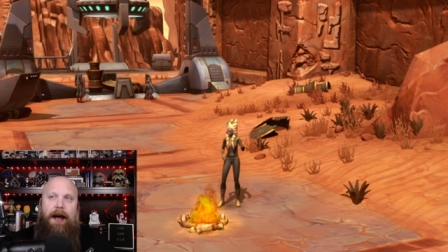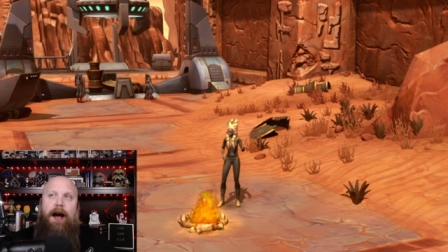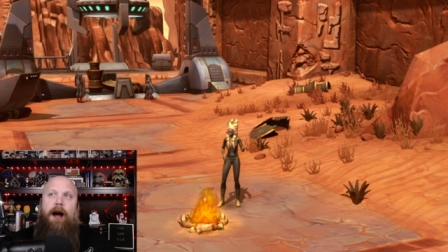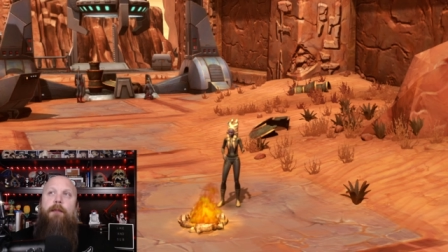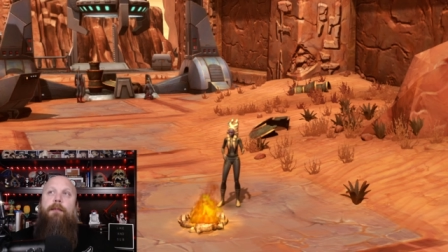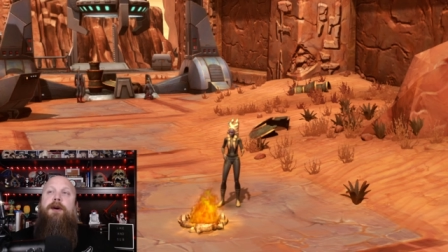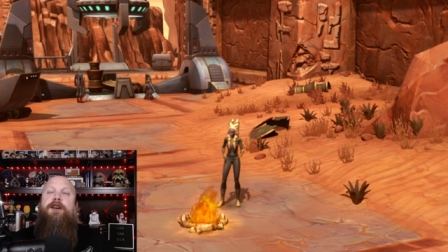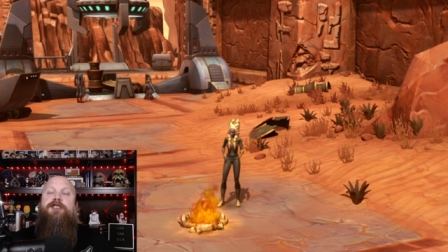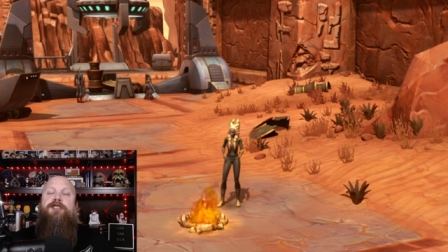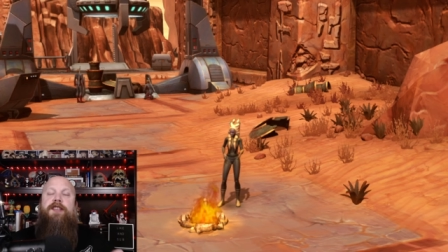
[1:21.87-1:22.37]
how
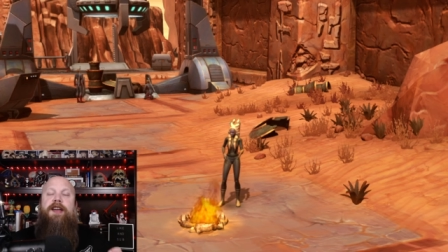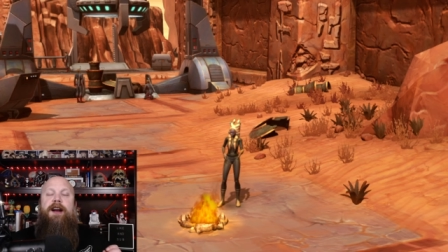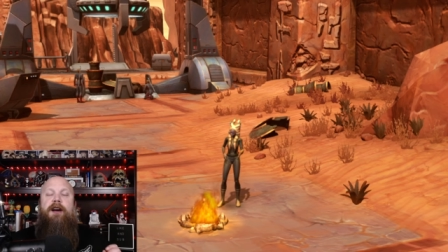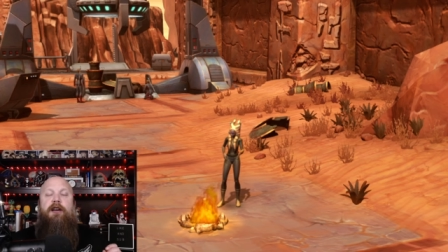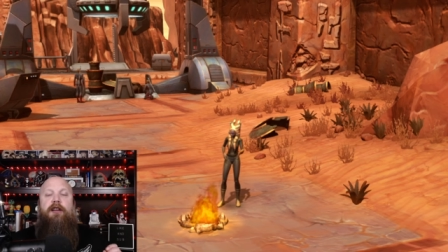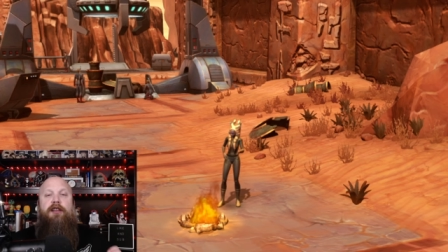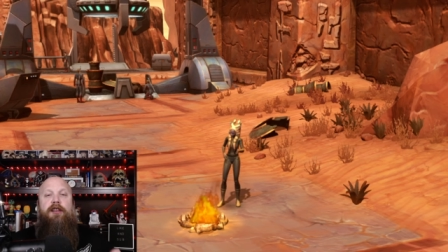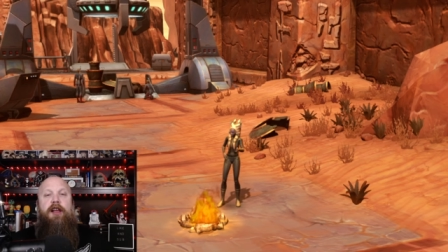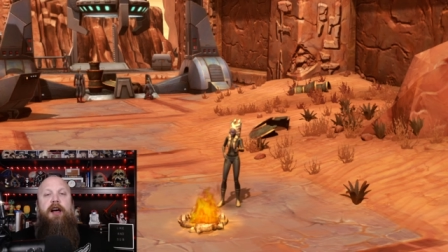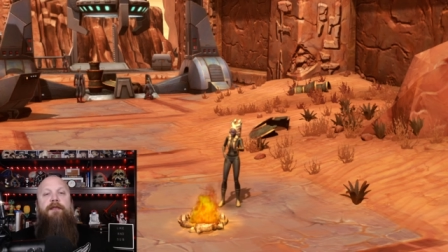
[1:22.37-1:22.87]
much they
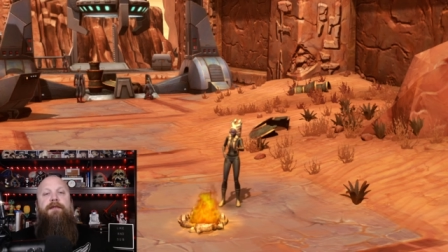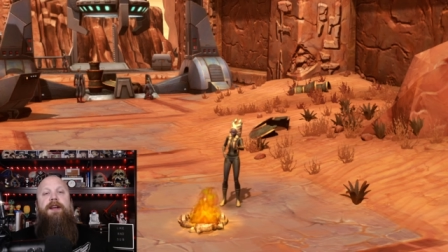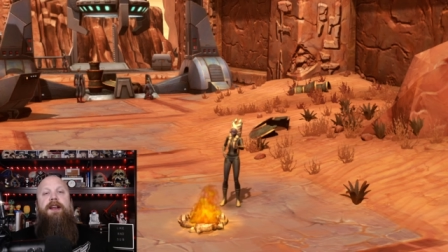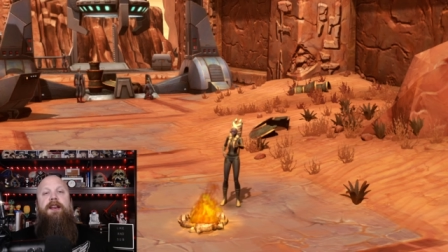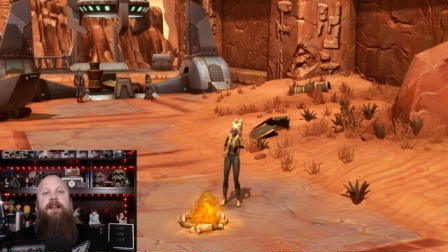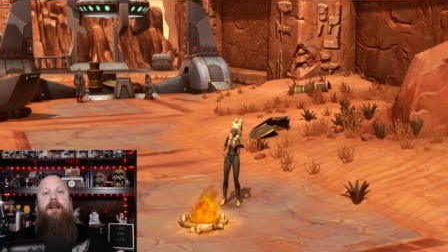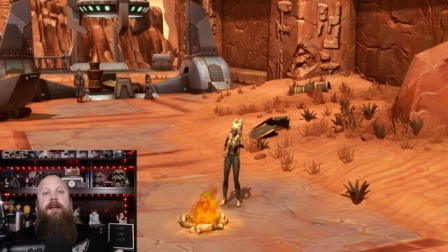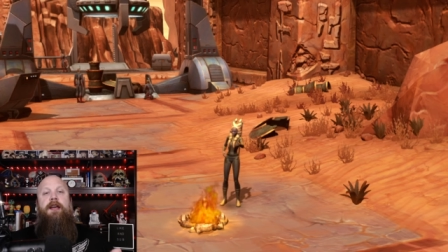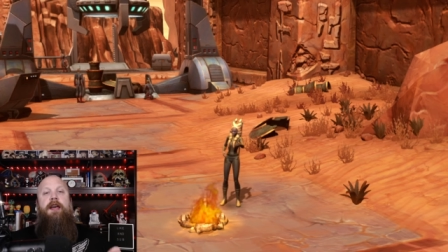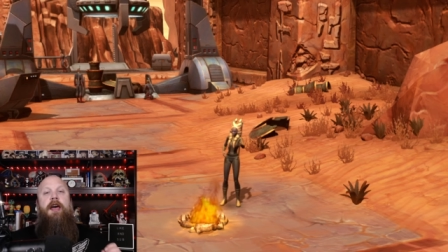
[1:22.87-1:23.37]
are
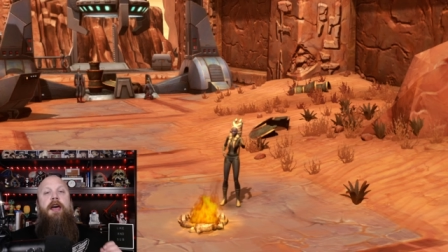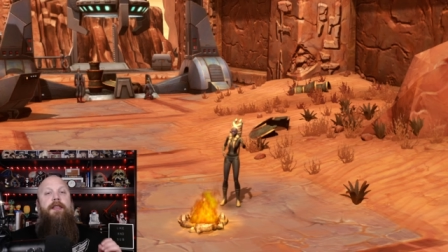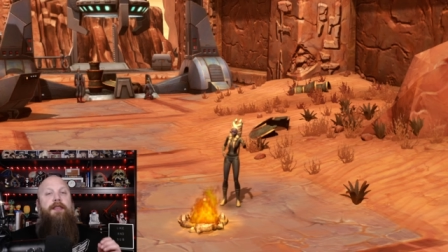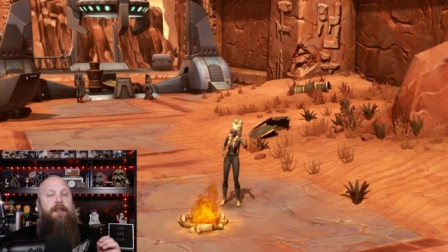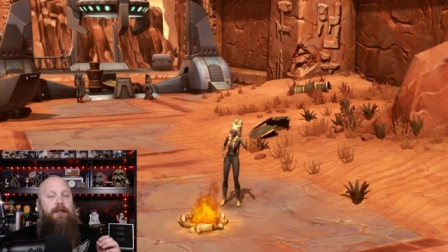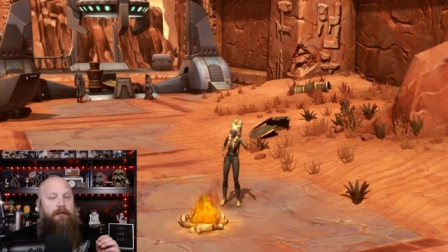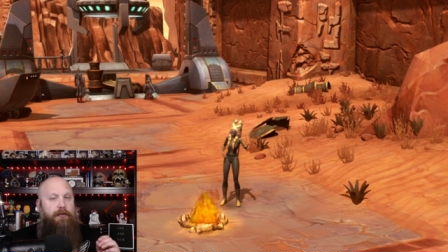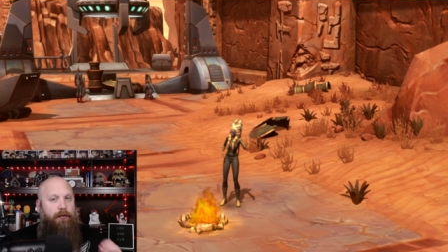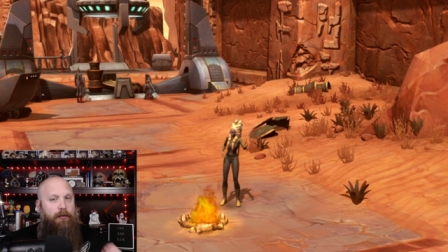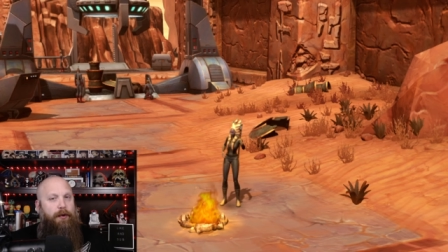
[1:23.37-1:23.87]
loving
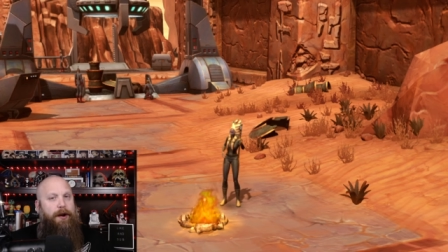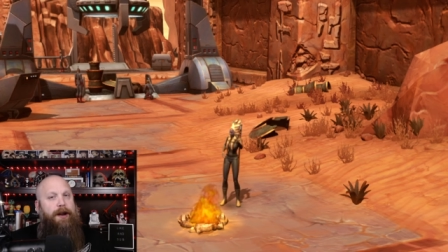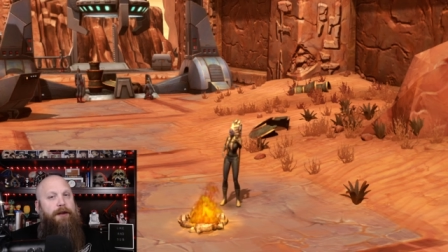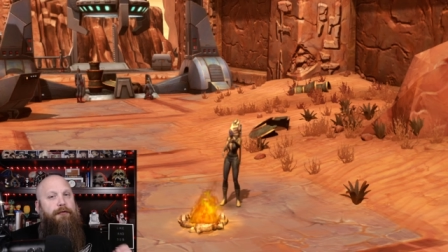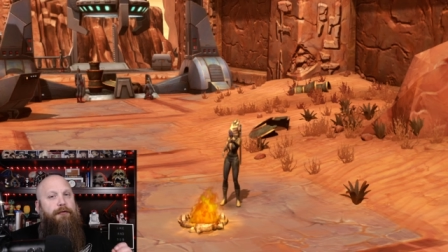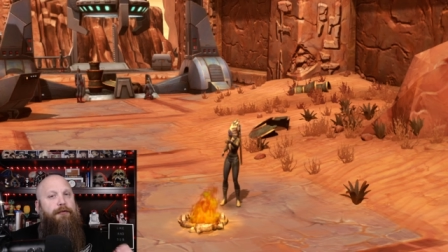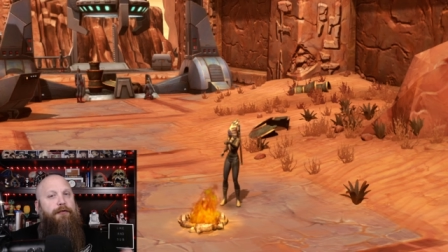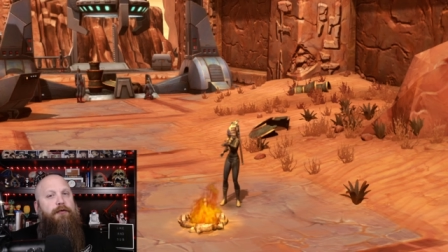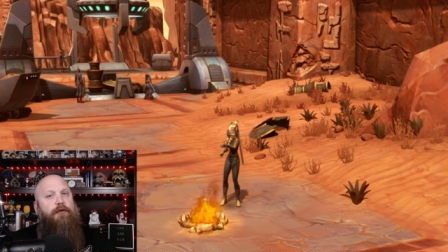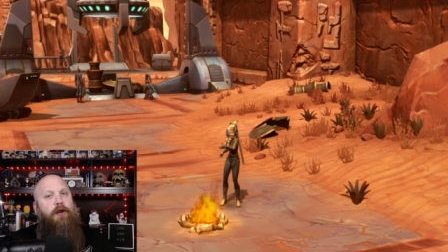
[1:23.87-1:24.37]
this
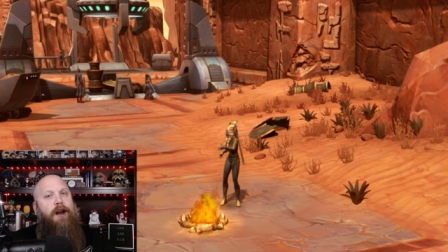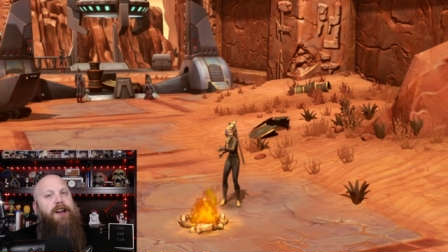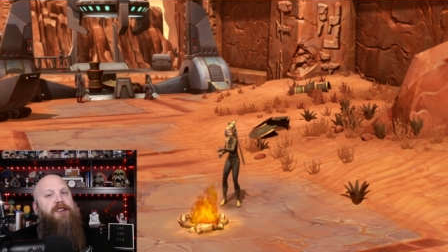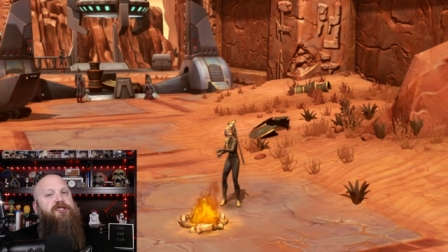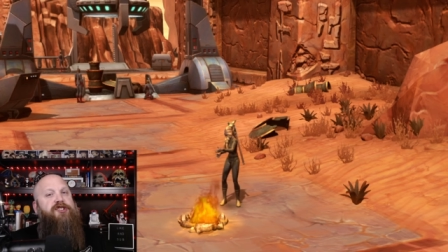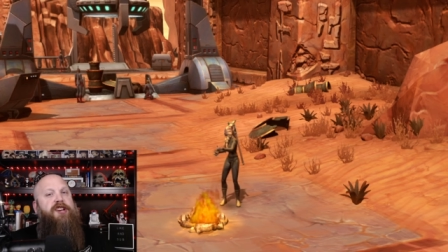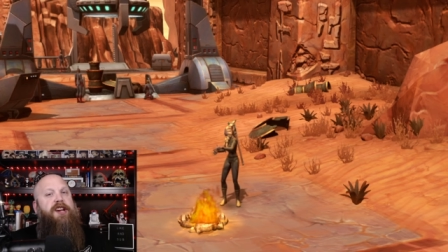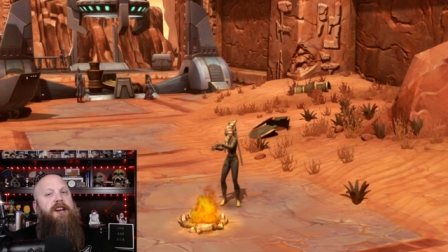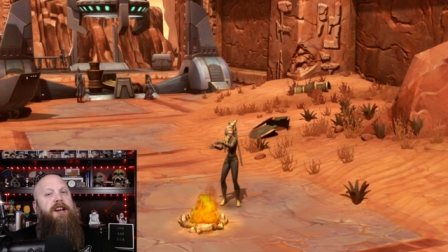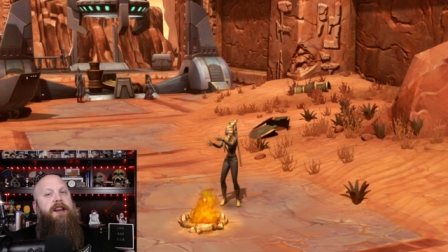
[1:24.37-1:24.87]

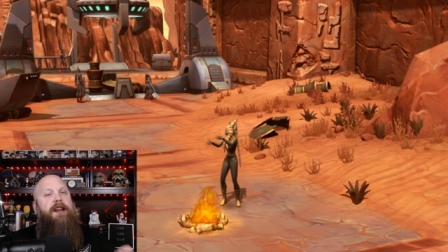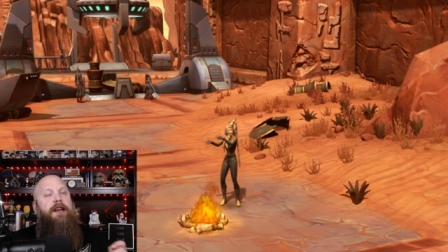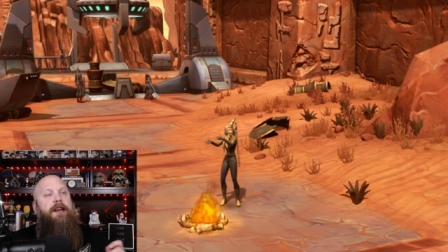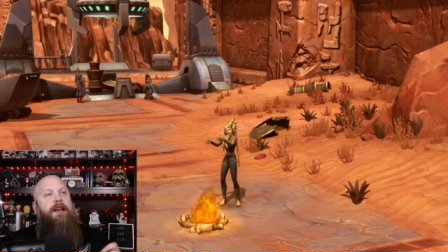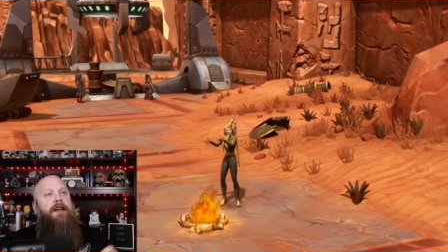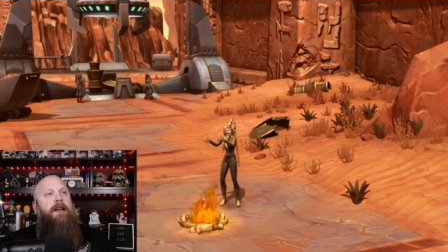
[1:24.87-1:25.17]
refreshing